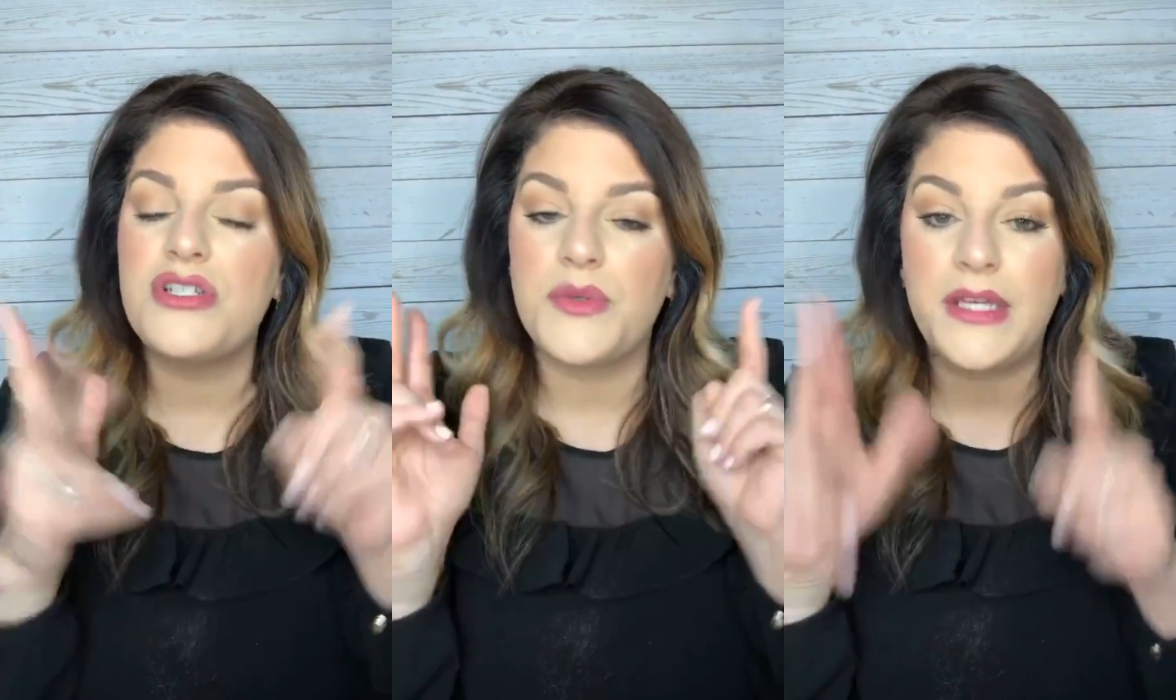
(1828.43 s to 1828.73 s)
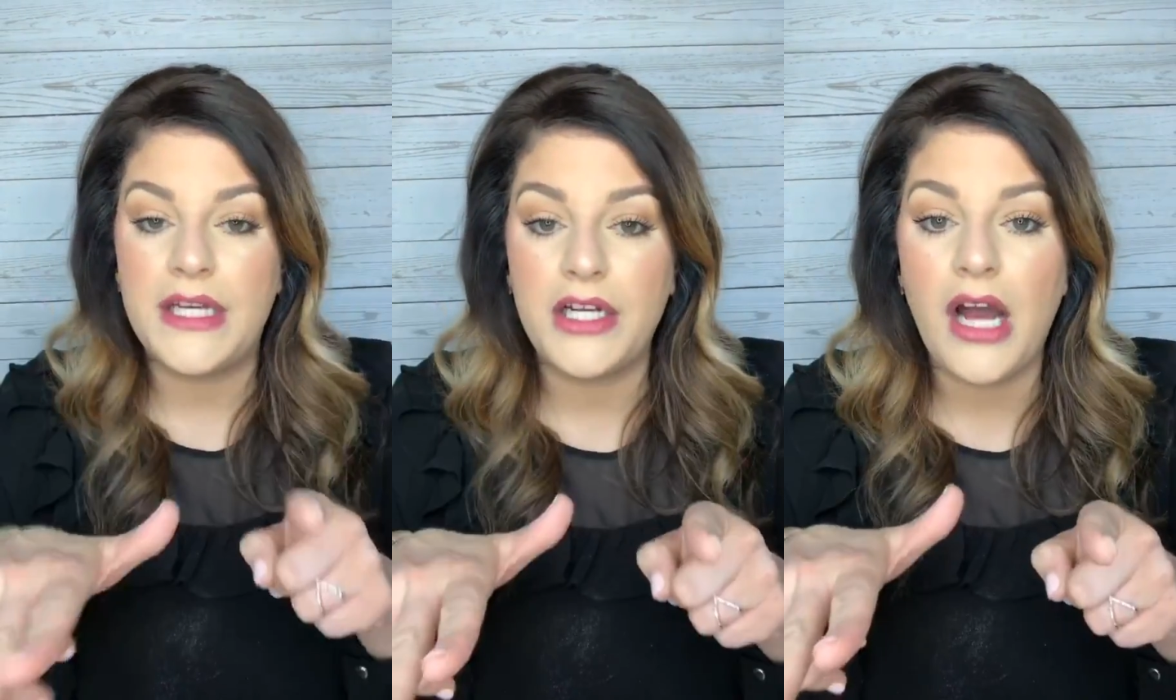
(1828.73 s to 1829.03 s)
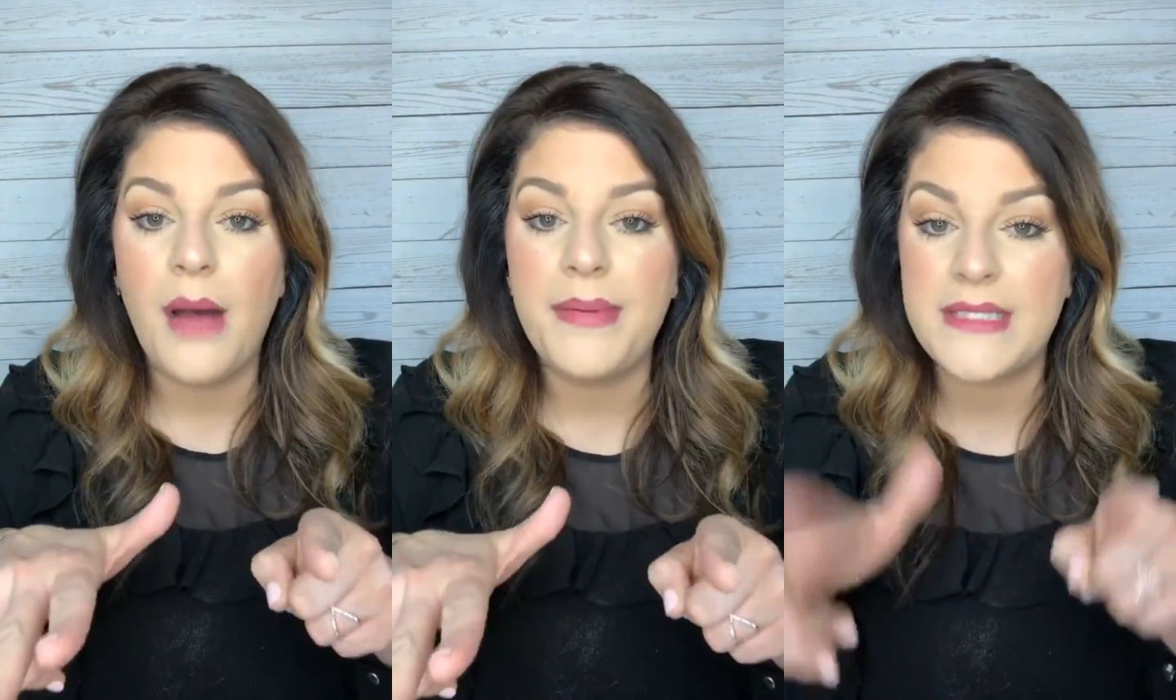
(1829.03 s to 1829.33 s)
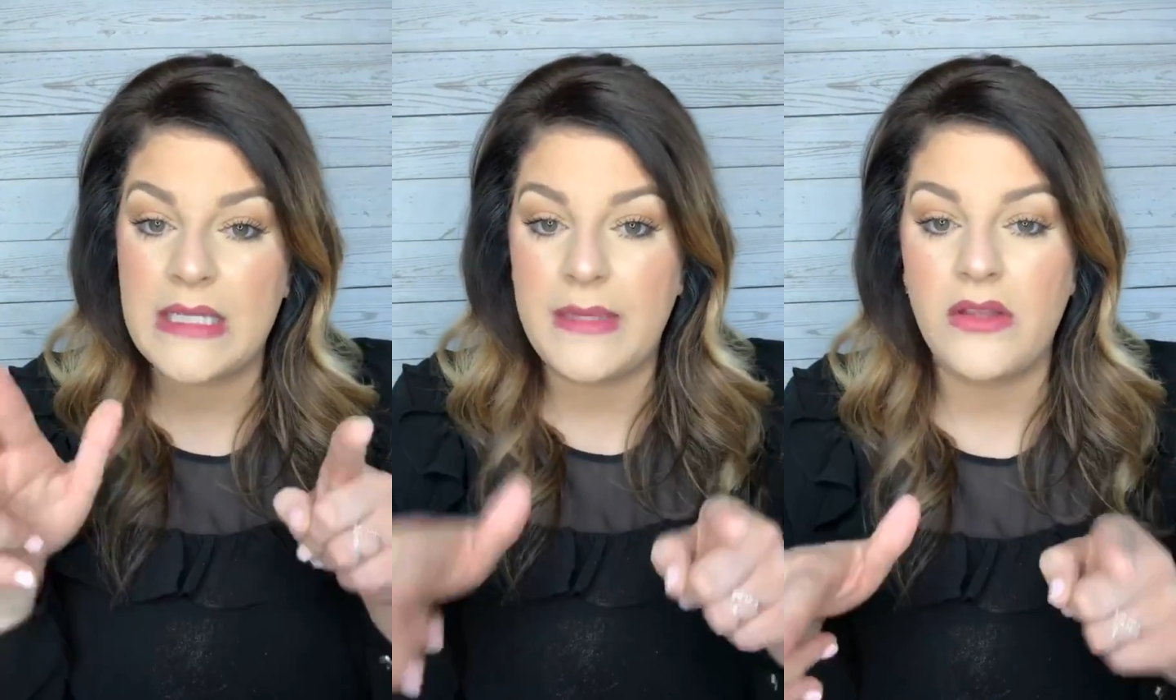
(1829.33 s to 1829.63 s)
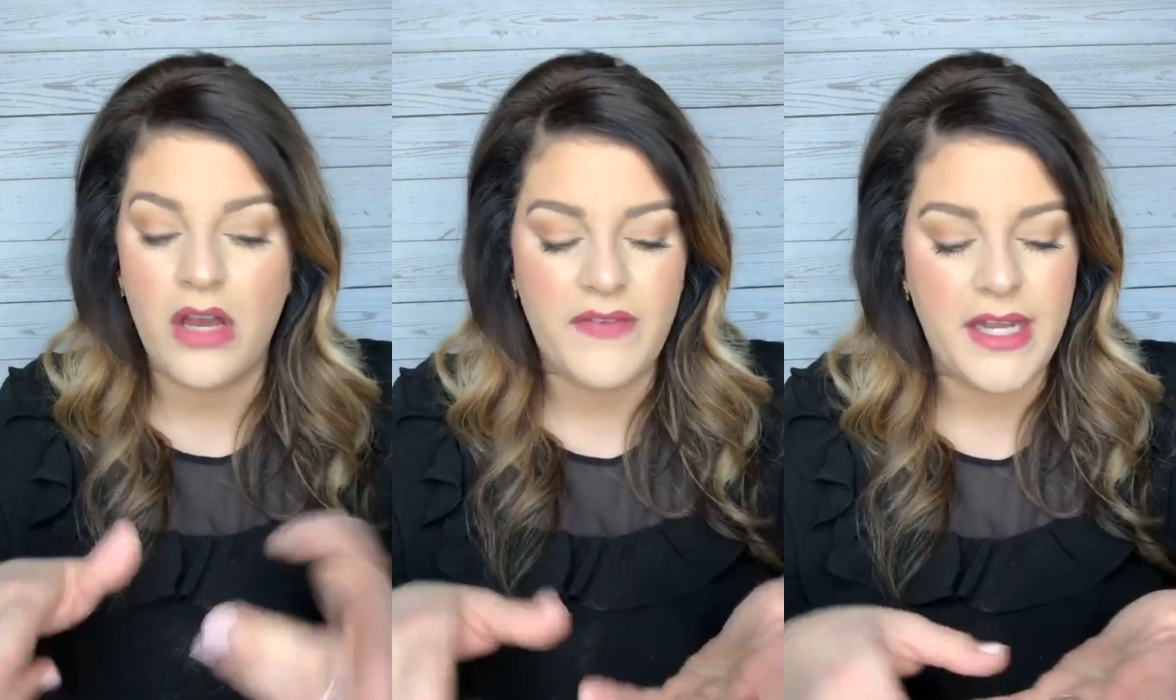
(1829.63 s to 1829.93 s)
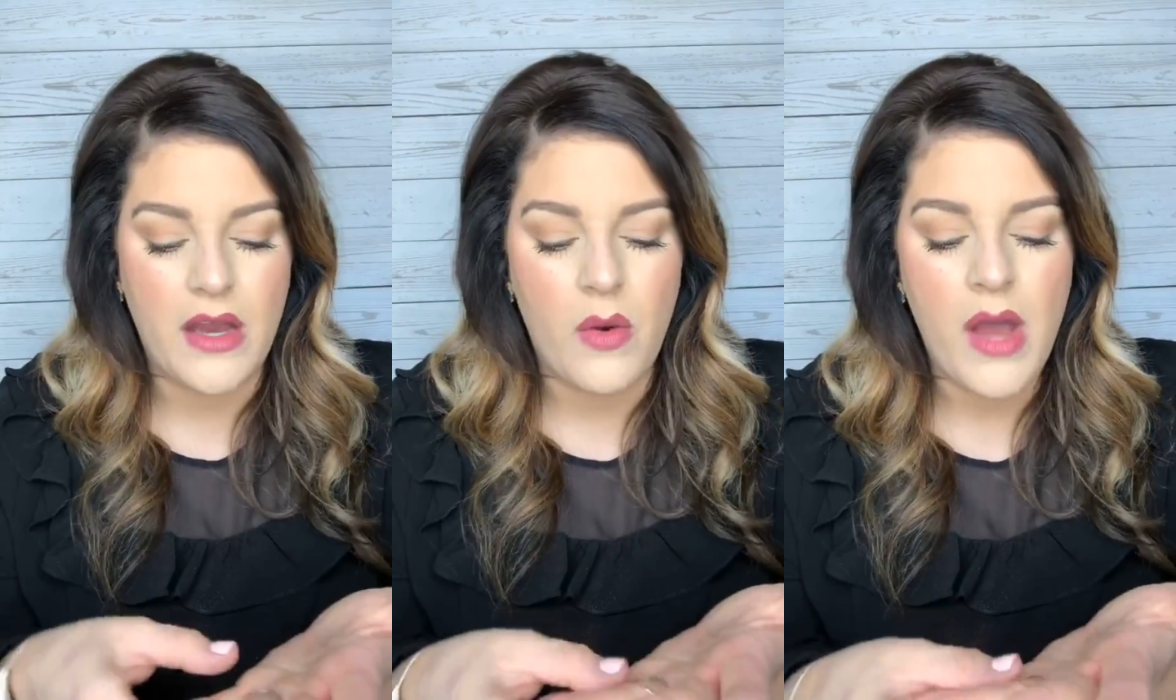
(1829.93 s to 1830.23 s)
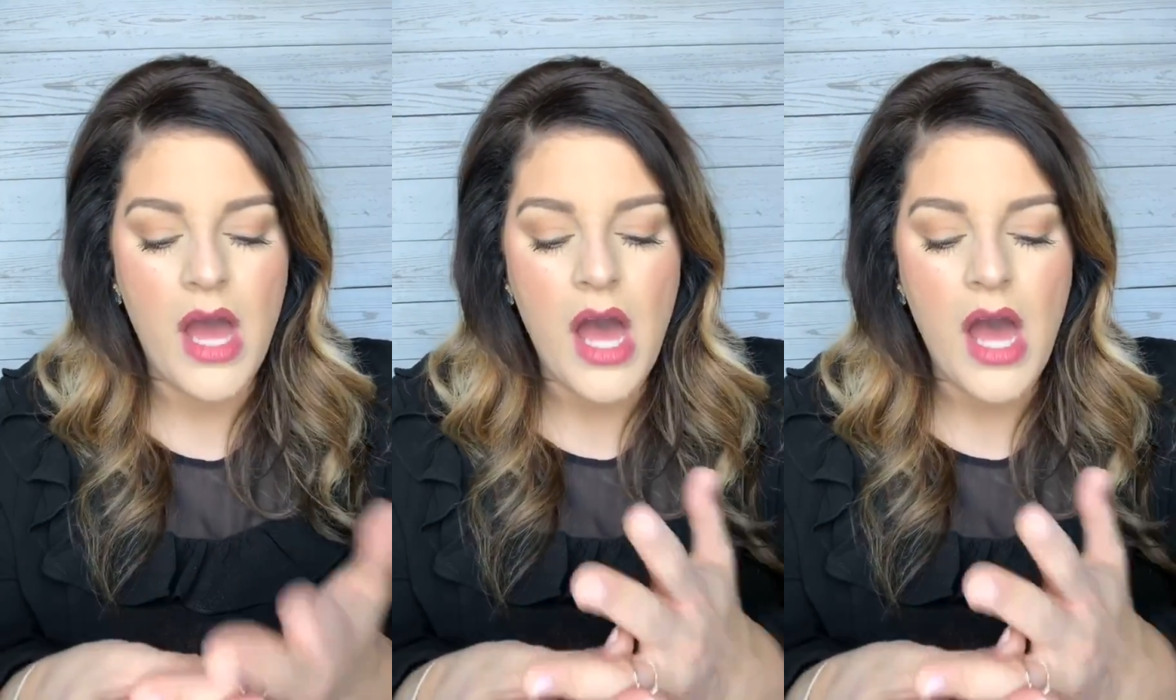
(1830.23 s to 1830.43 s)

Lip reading: so gear up. It's going to be a long video.